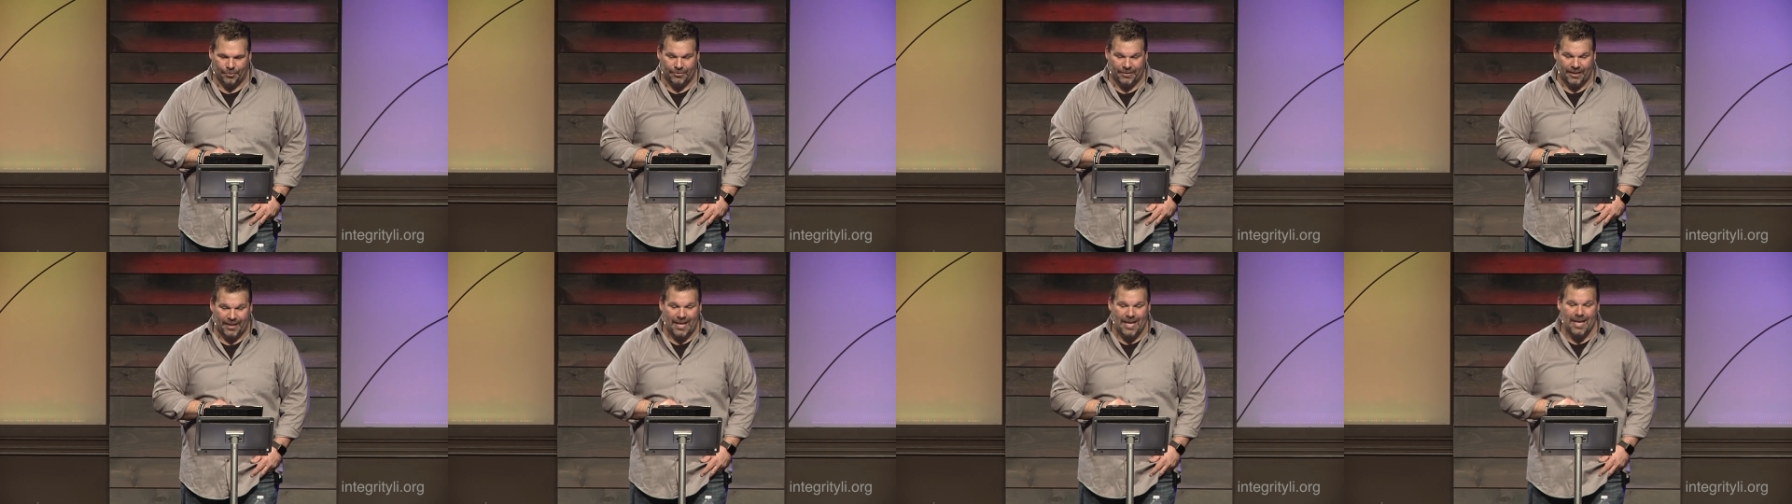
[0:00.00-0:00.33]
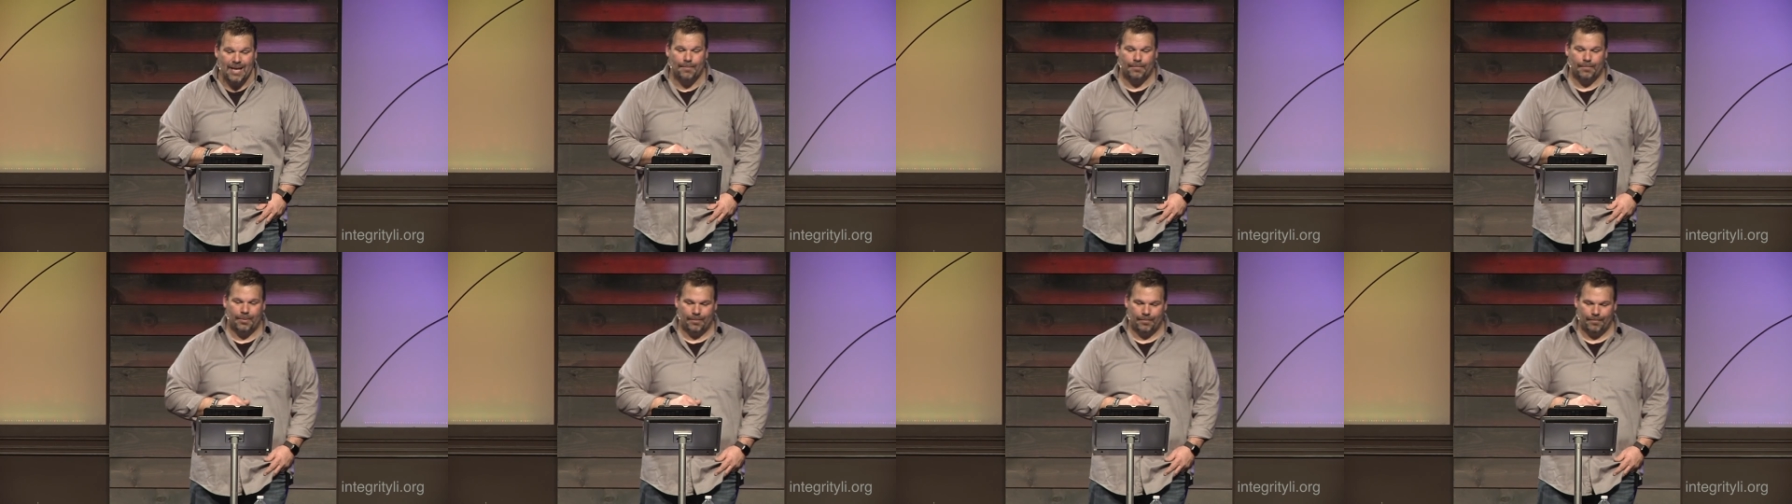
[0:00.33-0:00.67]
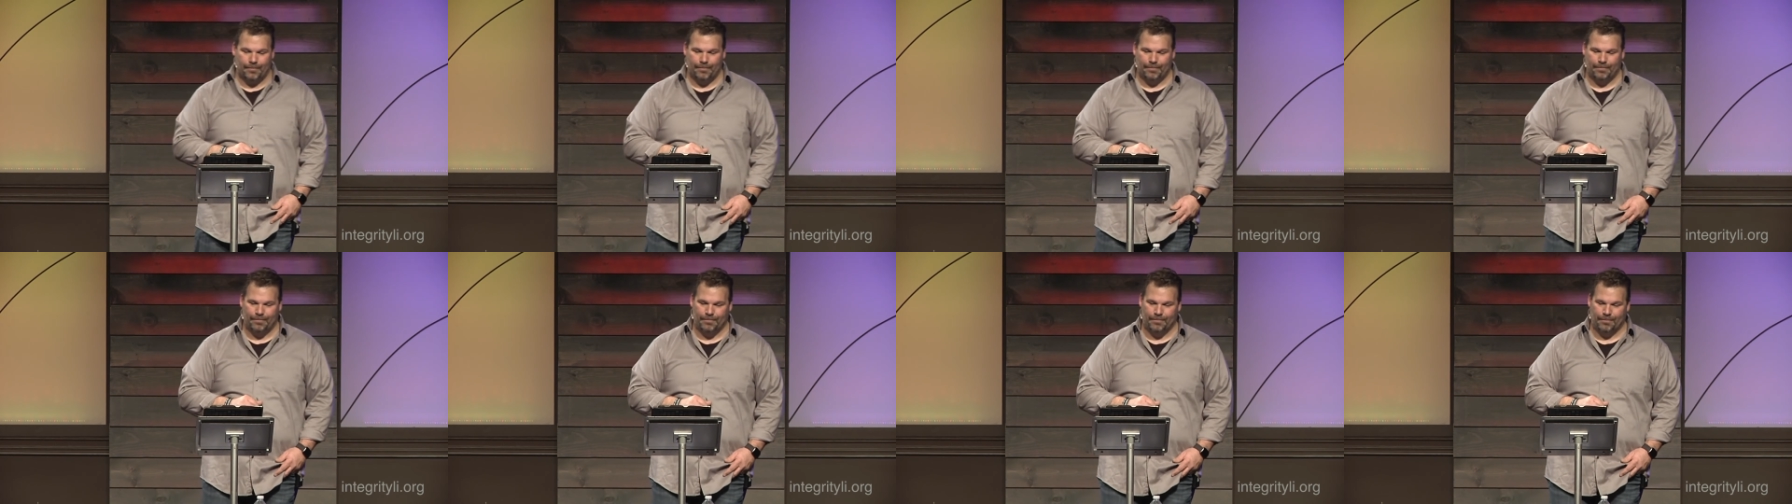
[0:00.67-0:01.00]
To him
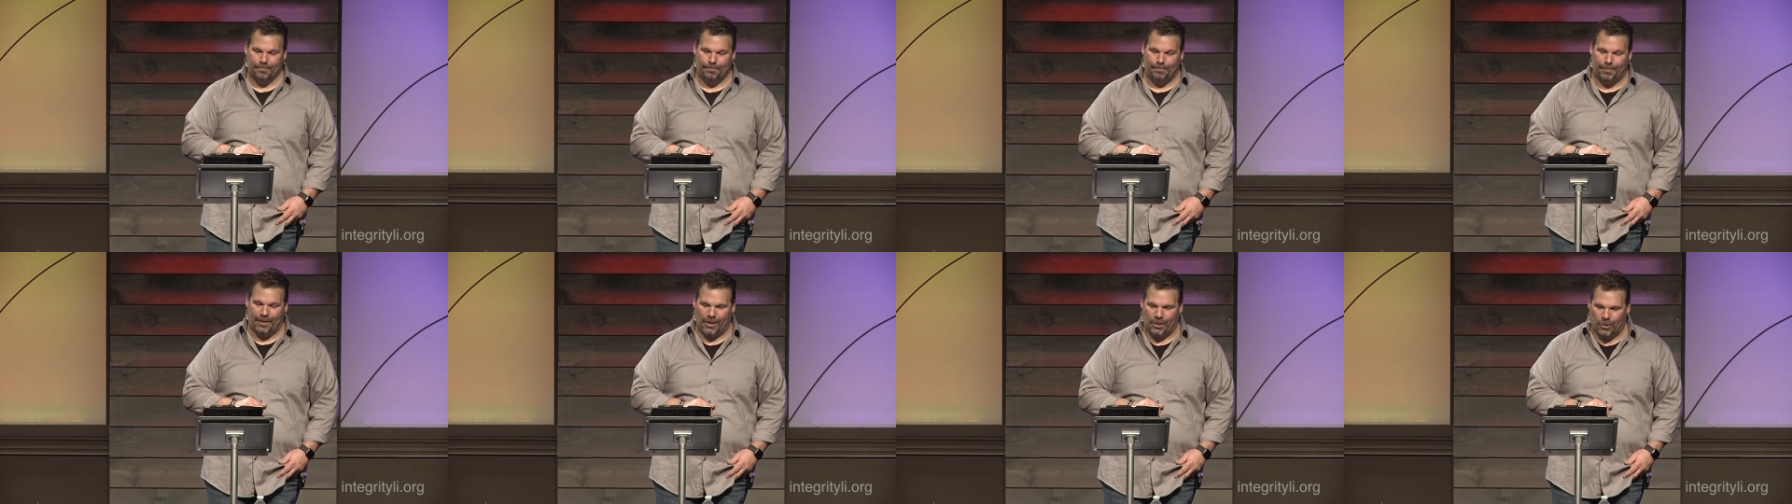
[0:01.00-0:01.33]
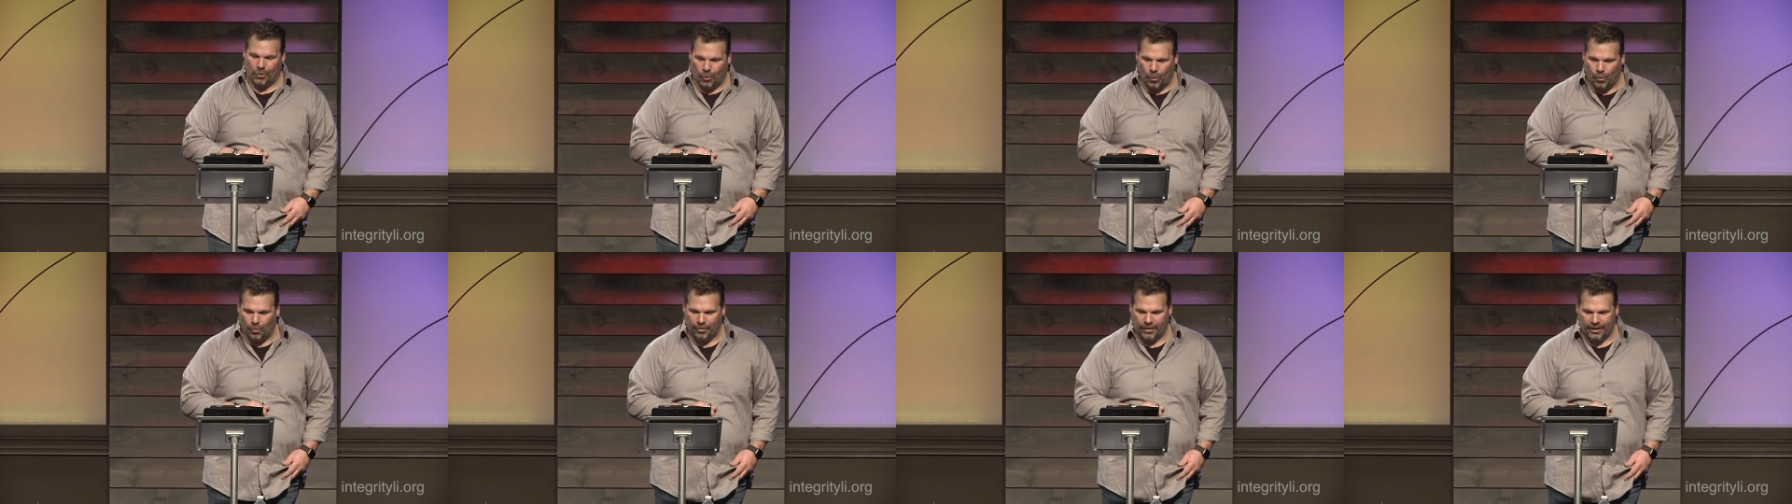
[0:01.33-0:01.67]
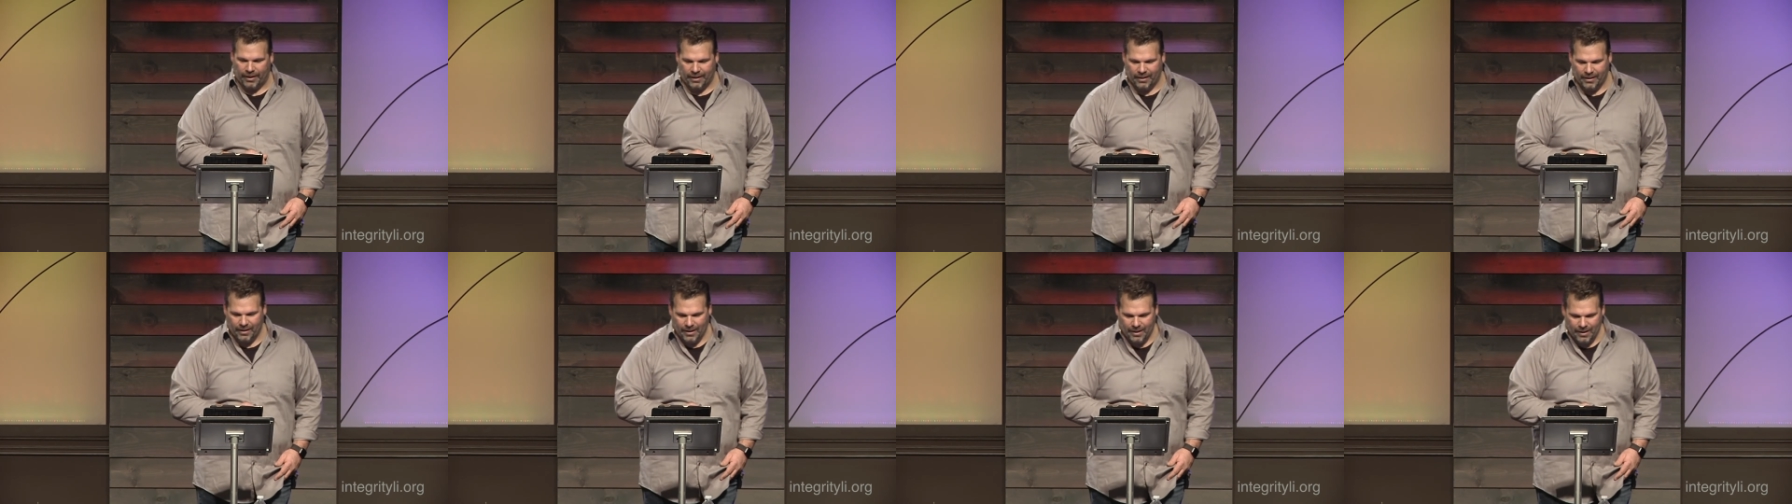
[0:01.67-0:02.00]
be
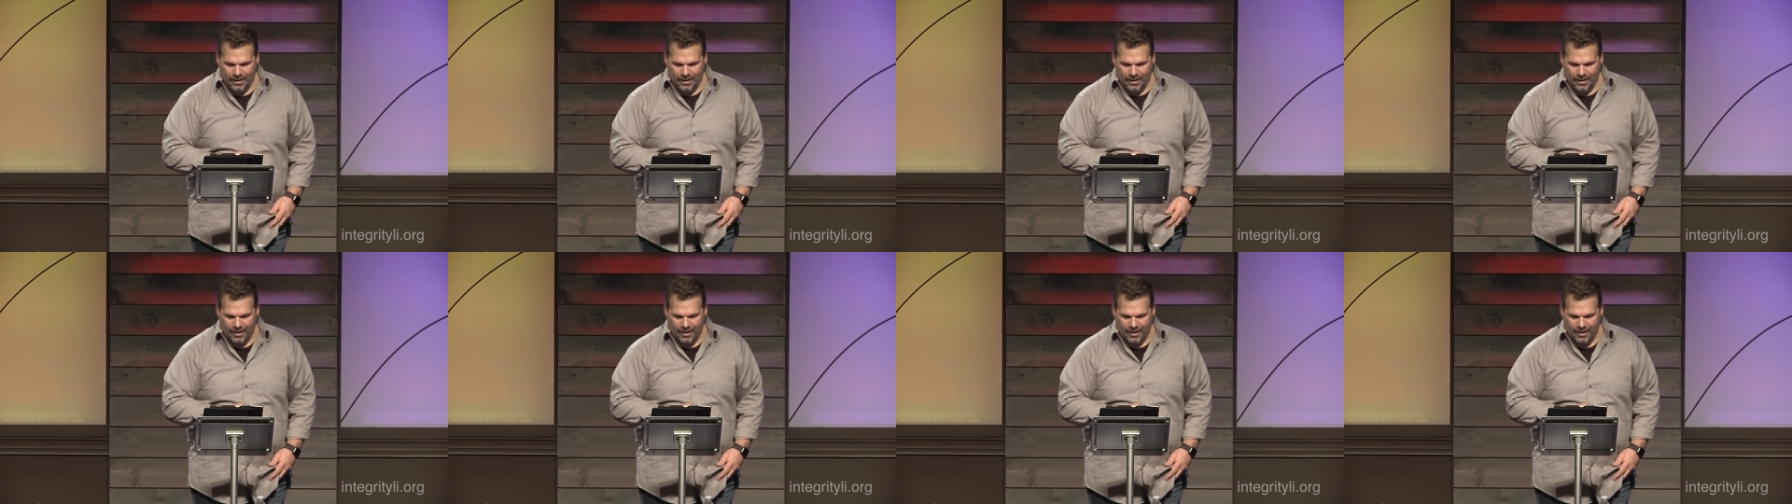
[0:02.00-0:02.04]
glory